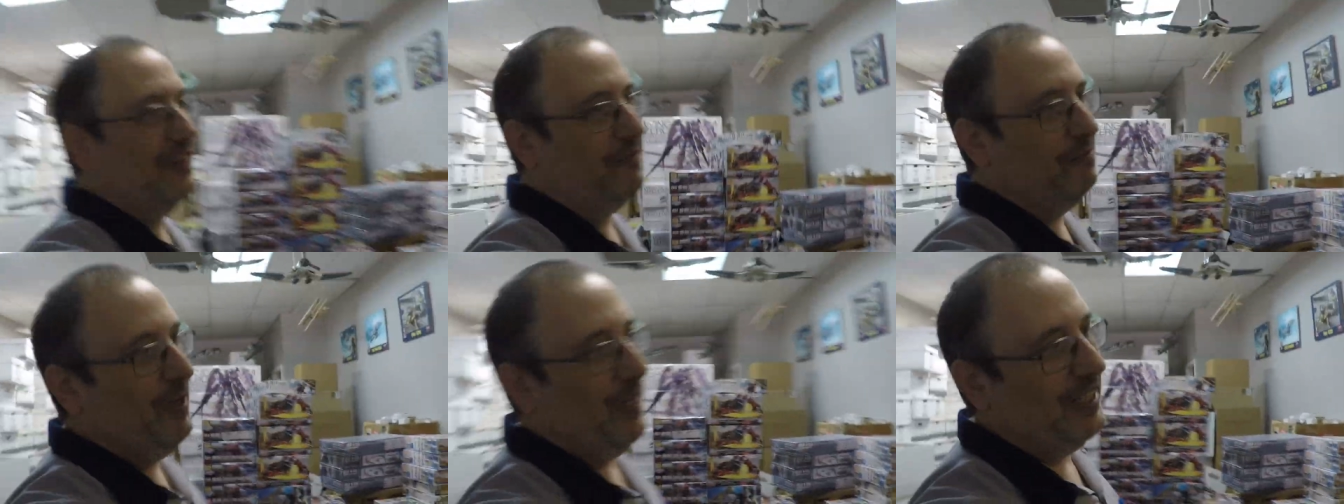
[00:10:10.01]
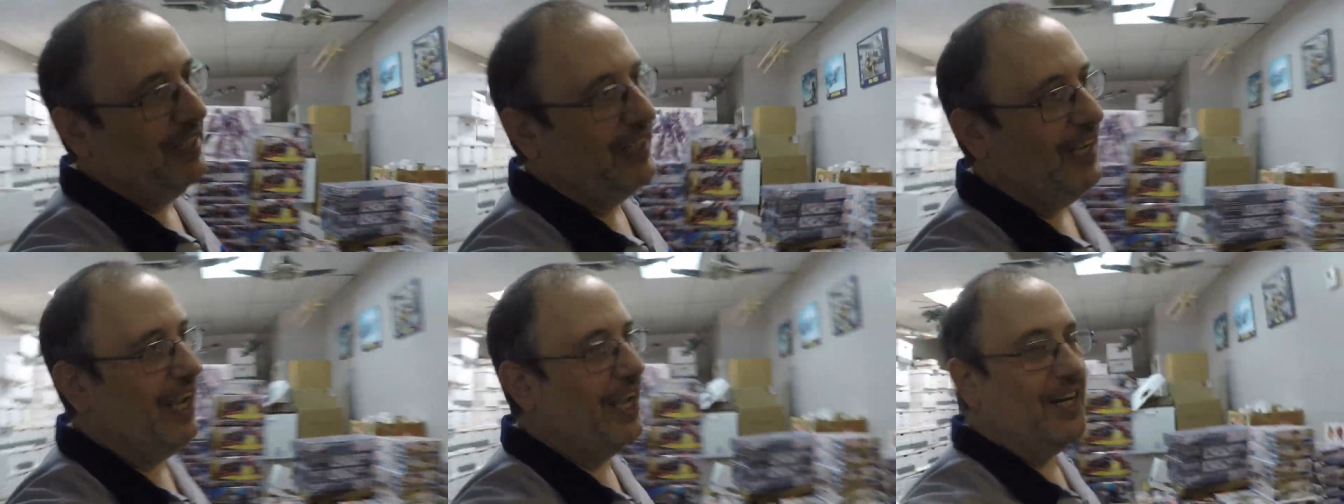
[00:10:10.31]

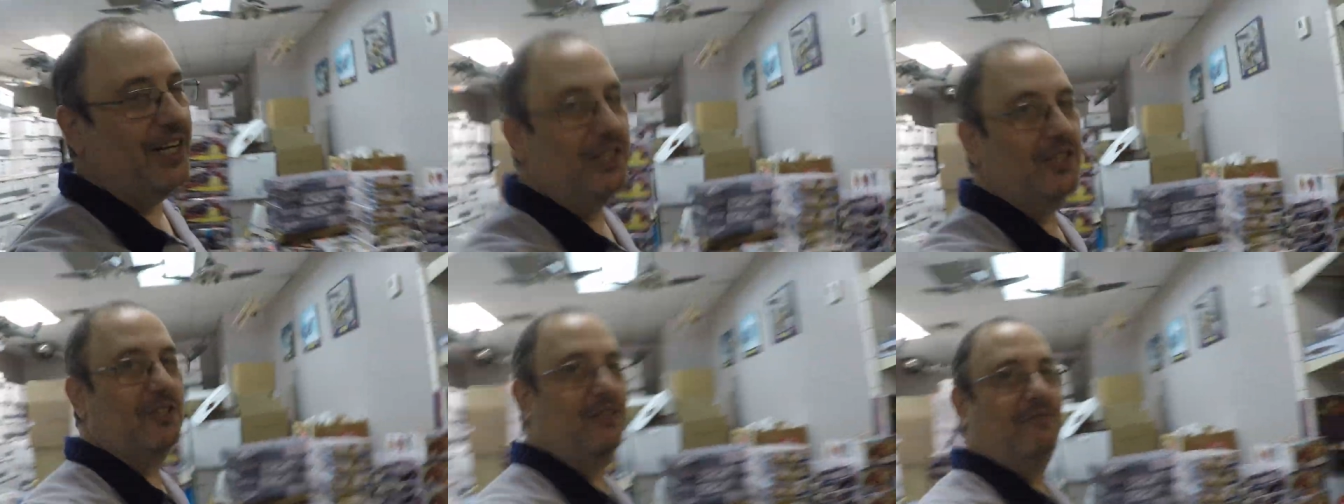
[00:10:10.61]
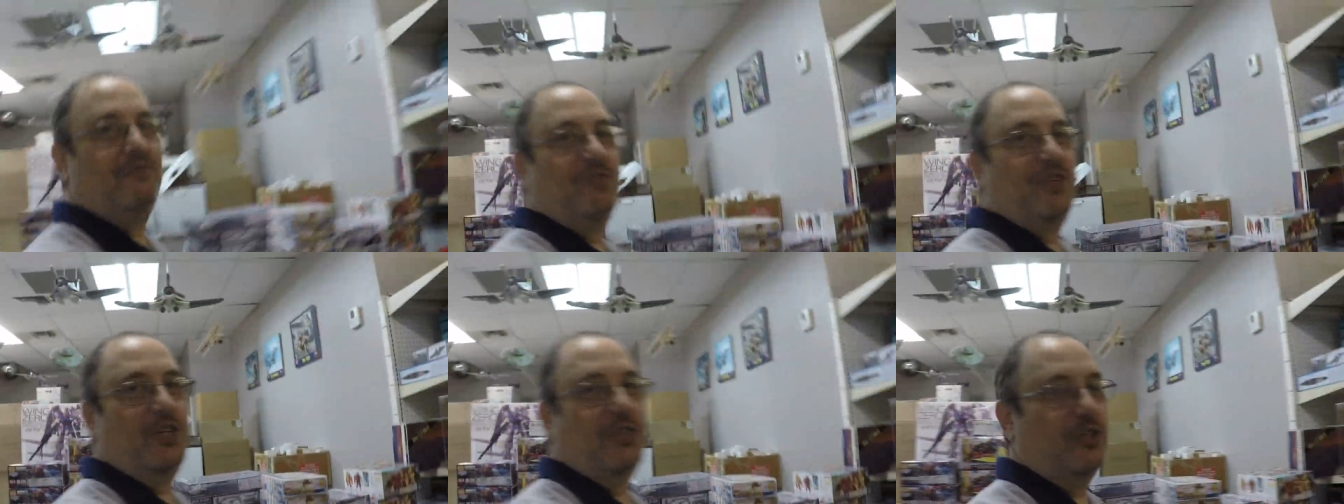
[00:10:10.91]
but Andy's
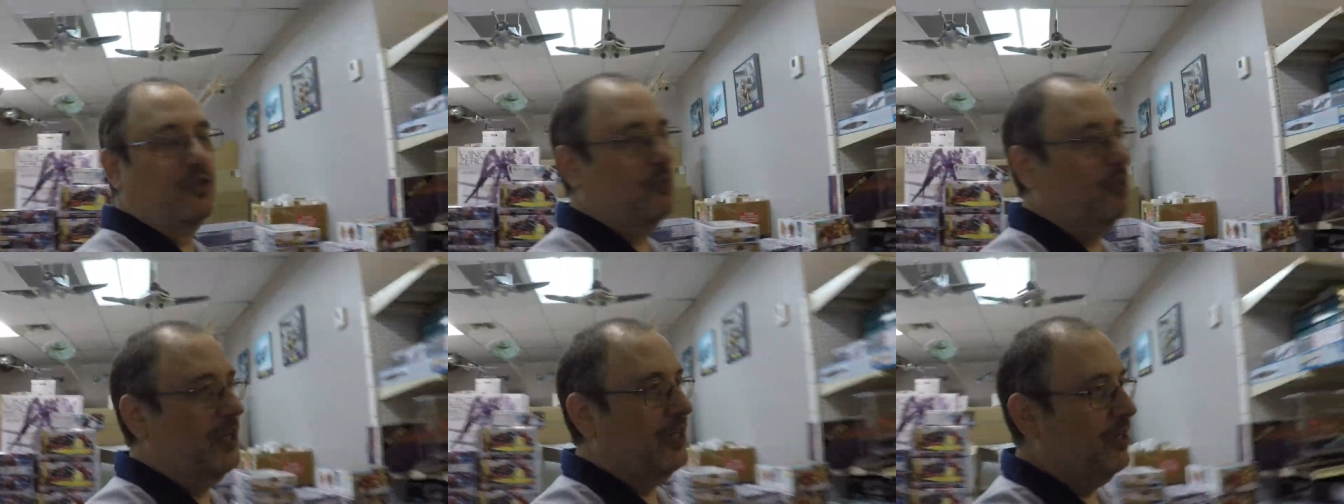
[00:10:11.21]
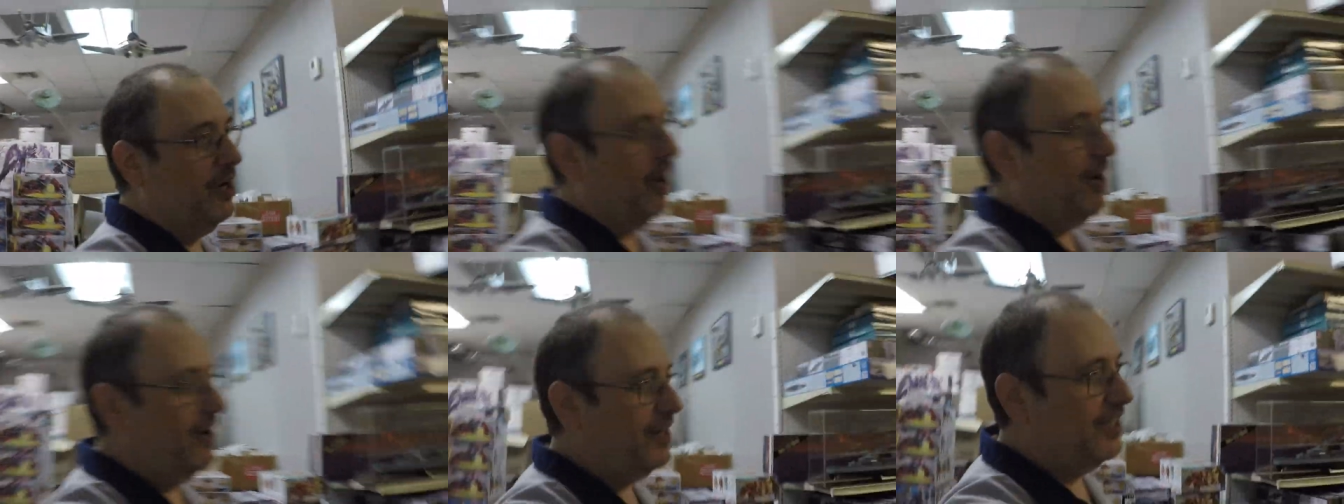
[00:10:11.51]
such a
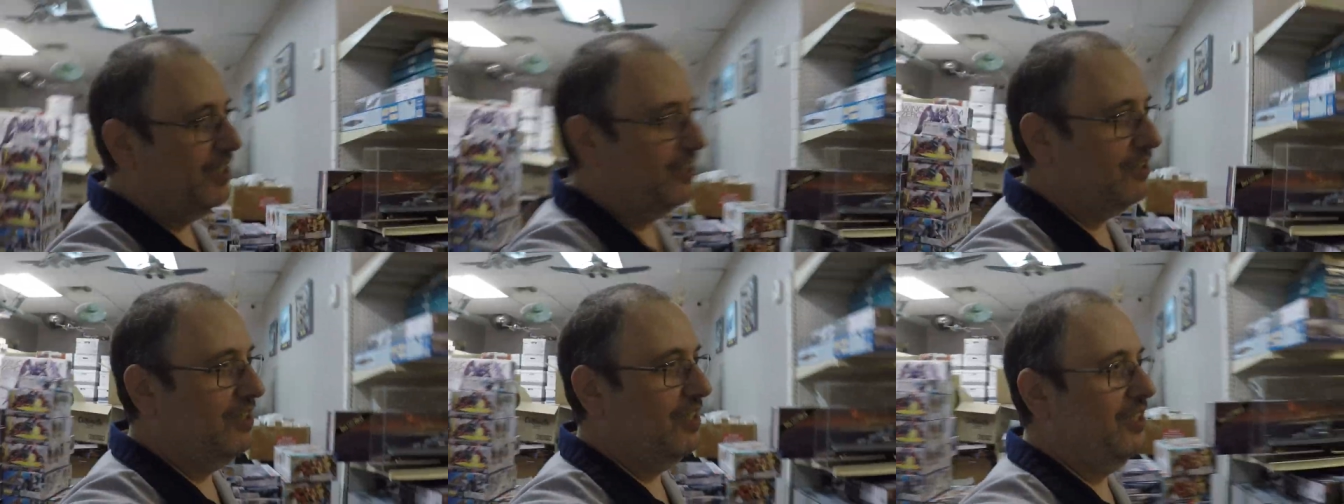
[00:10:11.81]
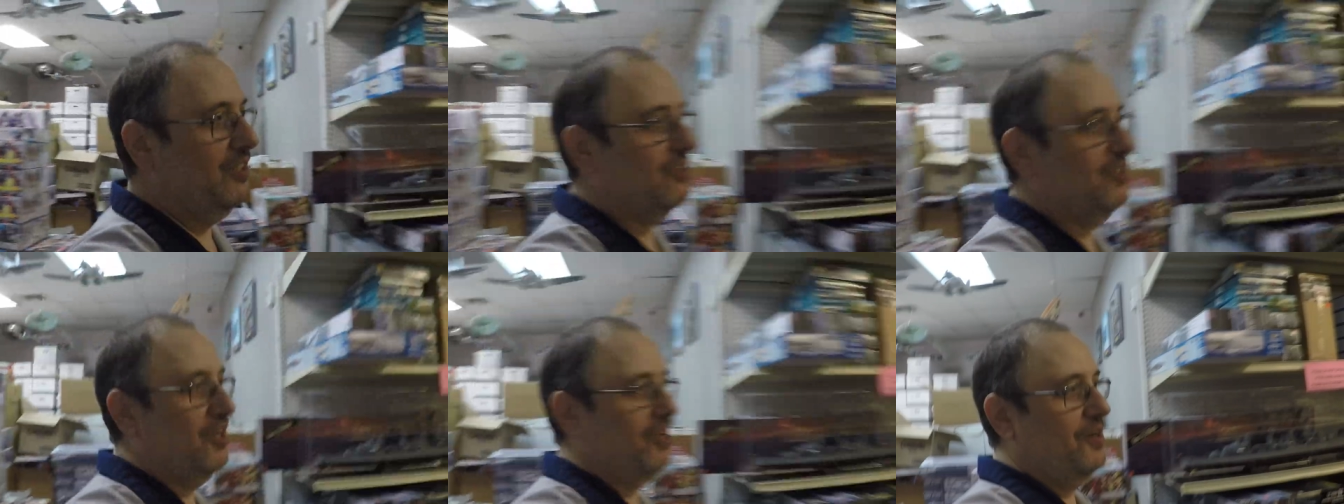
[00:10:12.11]
sweetheart, and
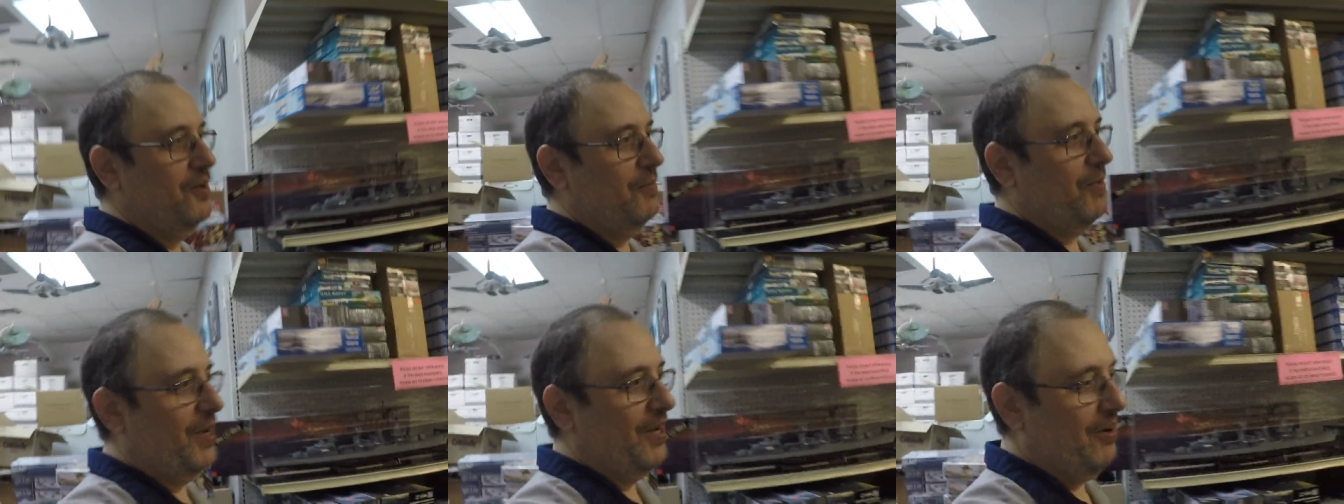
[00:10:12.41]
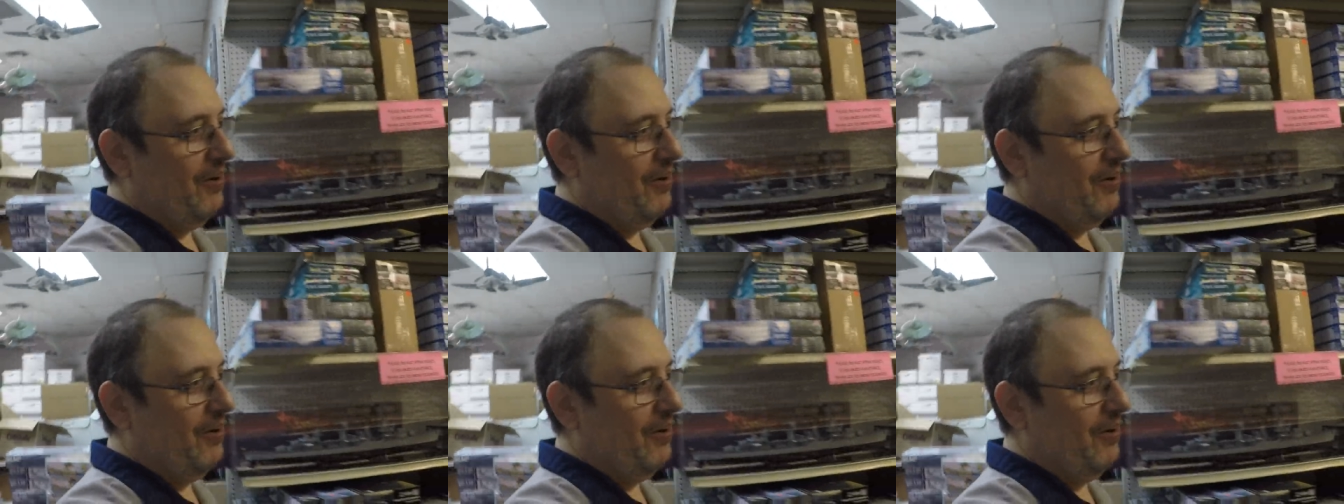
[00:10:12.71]
he's good to my